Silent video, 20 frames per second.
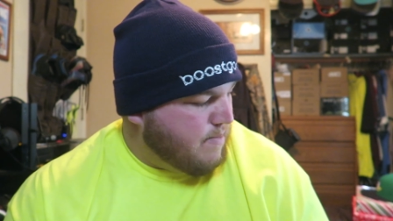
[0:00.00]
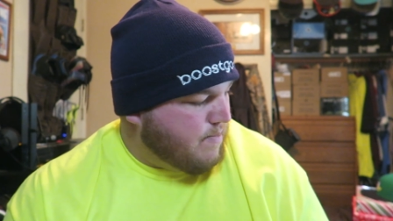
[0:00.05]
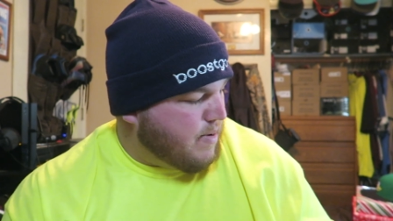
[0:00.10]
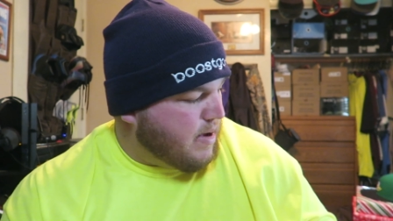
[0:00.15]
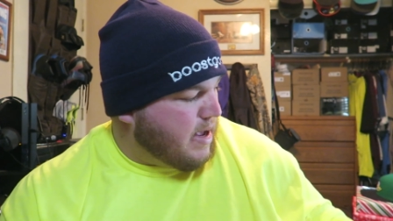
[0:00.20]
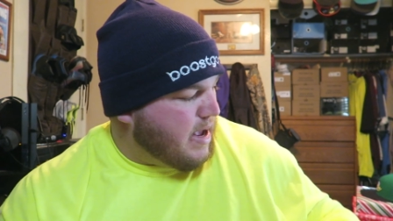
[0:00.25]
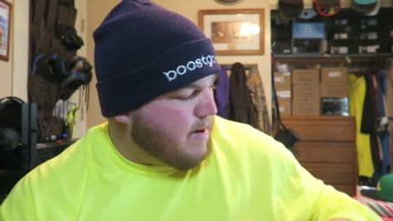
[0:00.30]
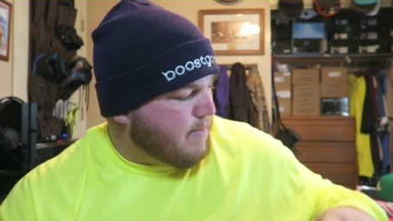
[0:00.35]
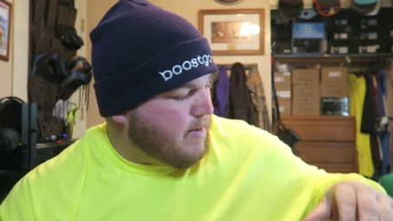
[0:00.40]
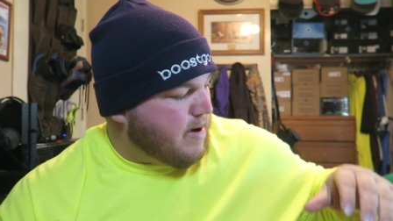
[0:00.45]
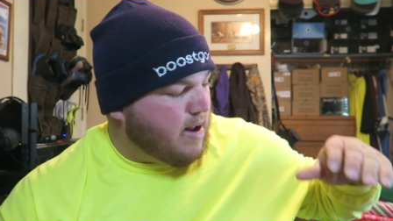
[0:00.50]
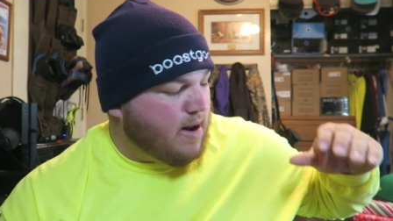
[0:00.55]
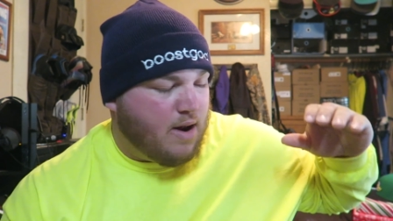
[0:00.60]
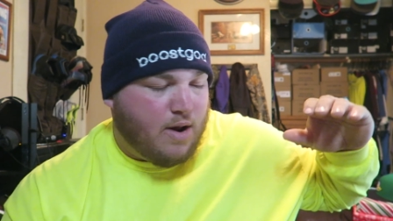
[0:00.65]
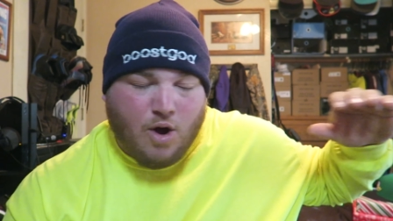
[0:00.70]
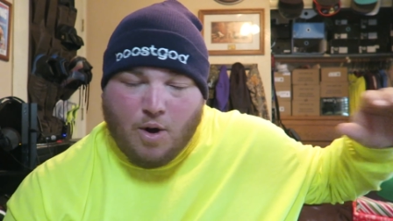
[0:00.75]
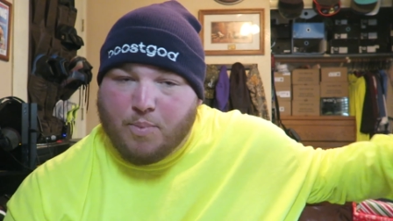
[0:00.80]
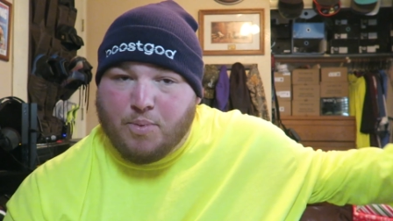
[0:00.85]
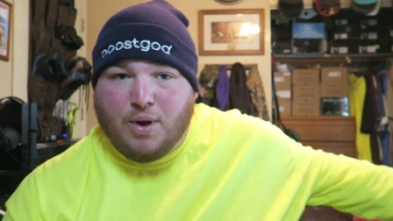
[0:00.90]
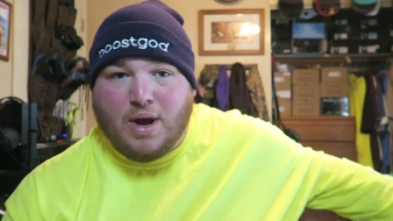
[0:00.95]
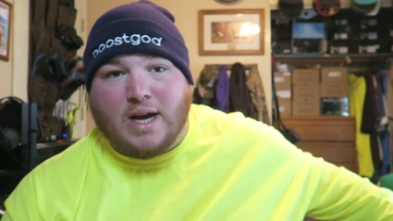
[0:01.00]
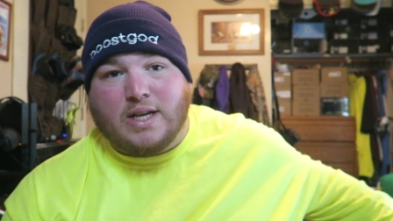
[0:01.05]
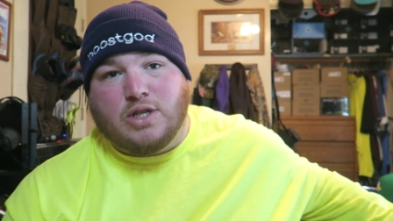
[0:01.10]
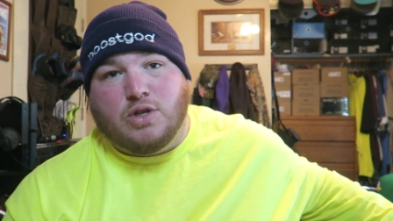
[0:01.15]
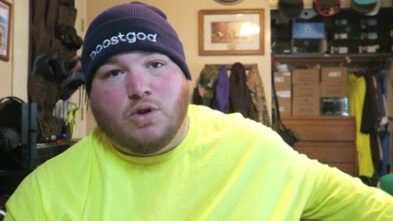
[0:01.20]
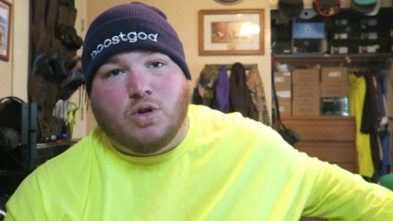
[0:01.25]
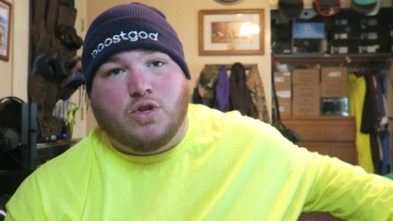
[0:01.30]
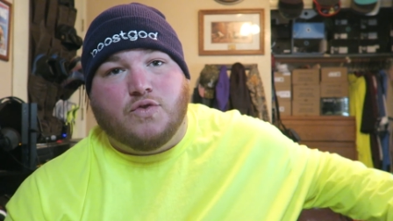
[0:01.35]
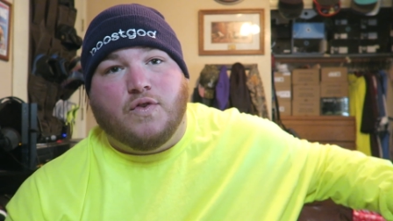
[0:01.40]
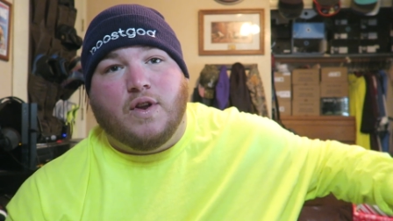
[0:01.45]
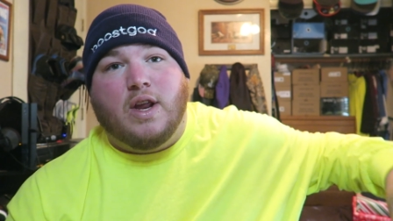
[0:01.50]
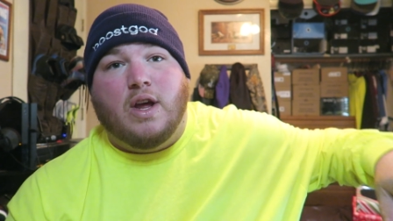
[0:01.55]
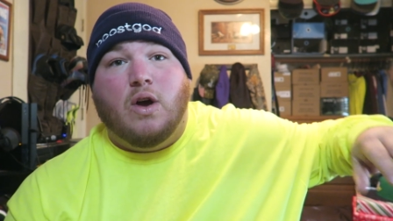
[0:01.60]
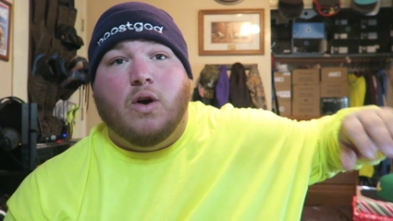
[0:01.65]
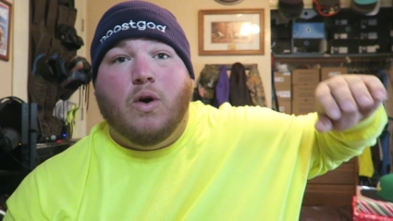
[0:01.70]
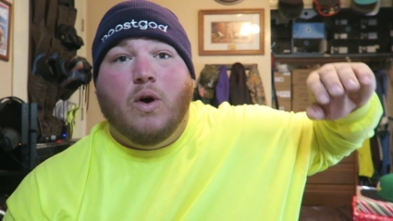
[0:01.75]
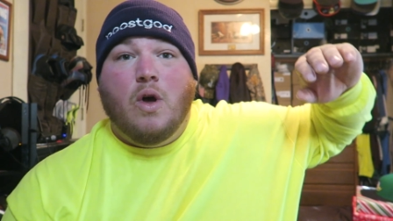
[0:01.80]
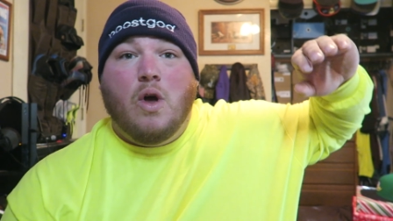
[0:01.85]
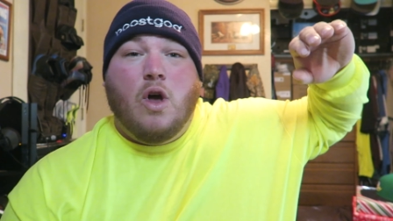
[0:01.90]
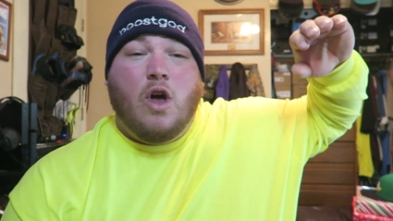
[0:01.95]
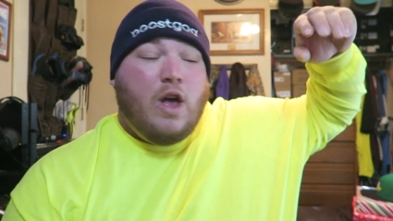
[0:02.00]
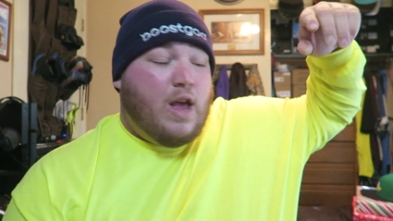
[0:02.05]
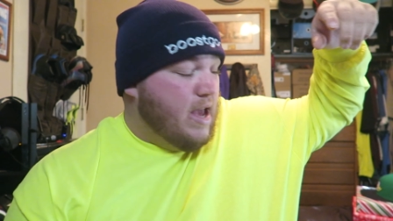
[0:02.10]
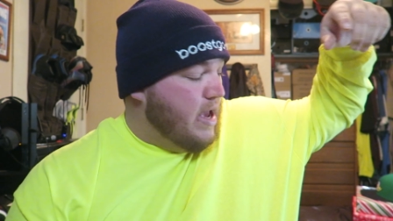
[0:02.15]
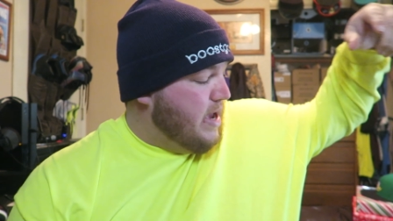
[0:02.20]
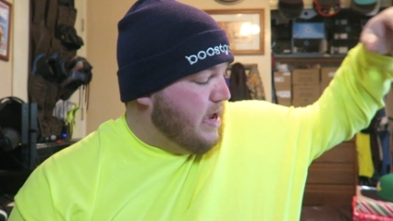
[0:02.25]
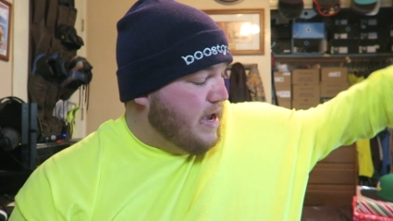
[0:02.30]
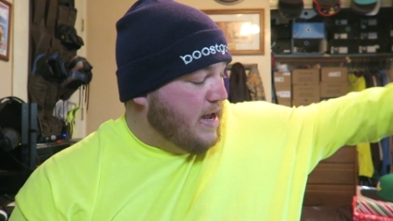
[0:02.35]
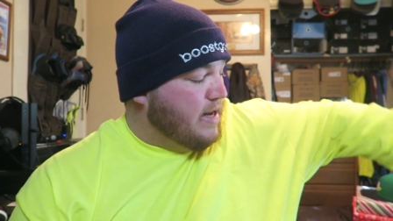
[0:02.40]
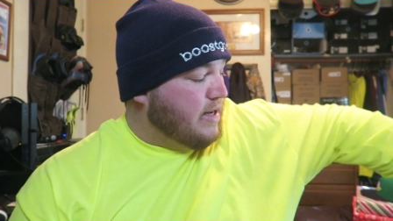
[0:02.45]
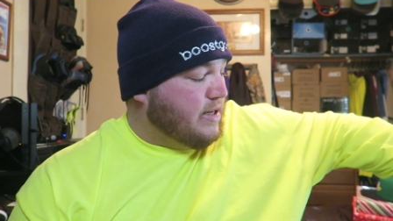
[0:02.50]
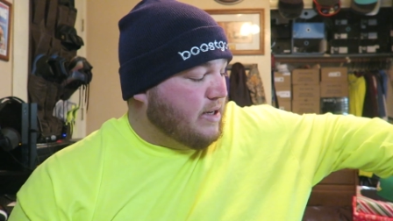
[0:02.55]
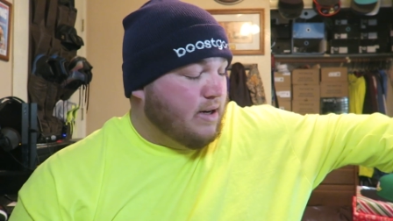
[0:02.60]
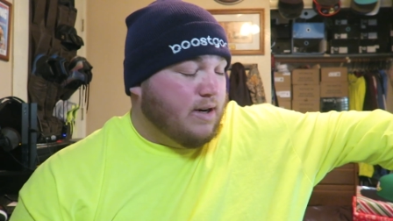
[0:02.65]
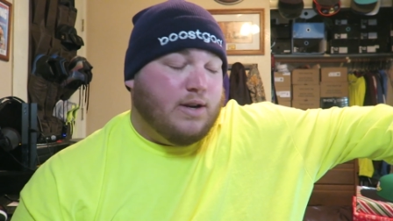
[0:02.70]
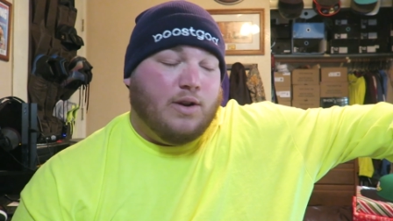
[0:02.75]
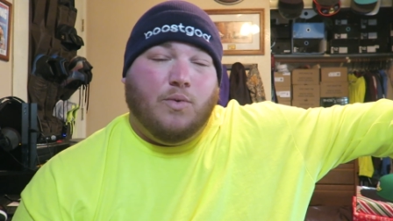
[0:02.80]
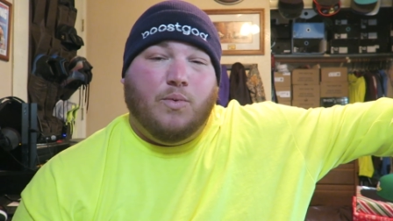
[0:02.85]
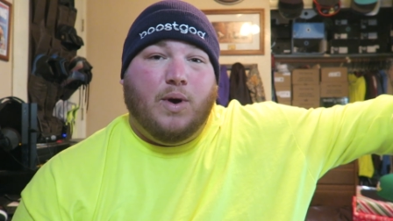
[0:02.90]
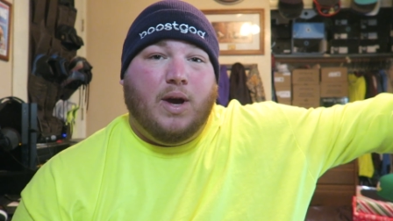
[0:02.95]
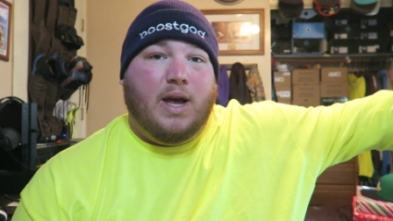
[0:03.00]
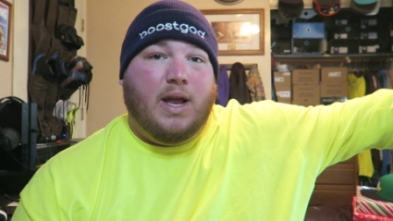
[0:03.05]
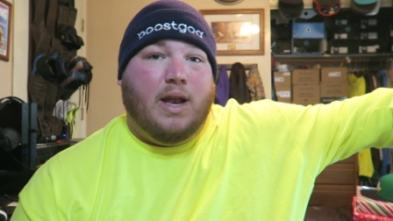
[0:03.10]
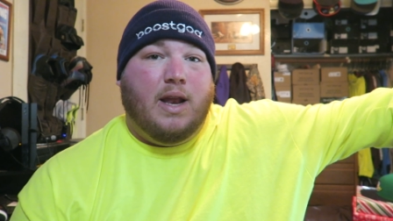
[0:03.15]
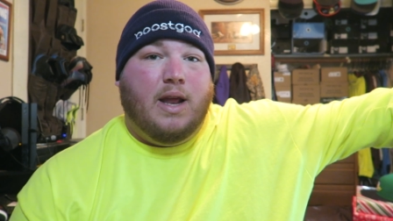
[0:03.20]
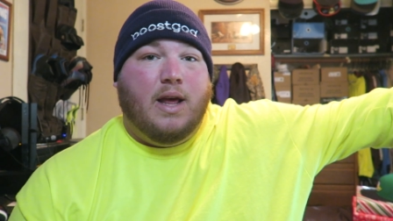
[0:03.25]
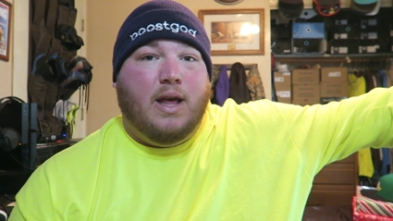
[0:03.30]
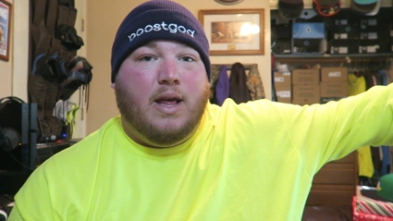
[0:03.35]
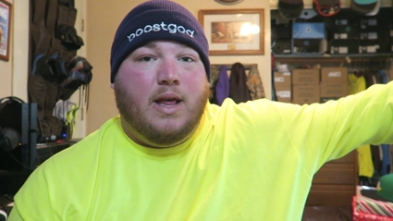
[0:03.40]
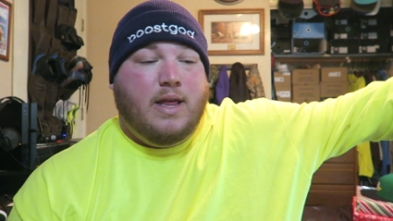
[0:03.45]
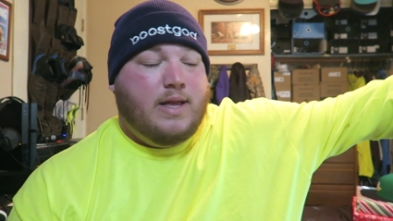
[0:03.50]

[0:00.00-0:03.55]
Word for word: But yeah, man, hope you guys enjoyed this video. Enter to win